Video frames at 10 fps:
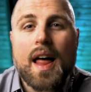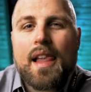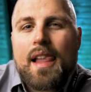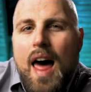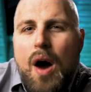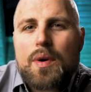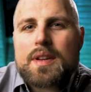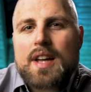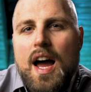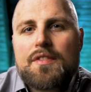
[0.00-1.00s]
allow a
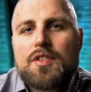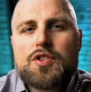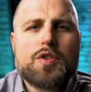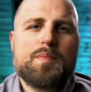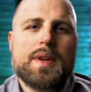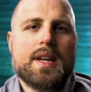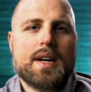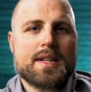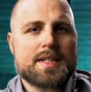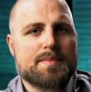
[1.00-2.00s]
diver to be
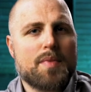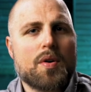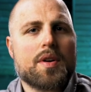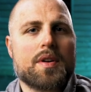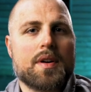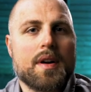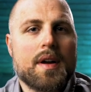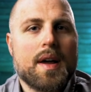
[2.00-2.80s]
a smoker.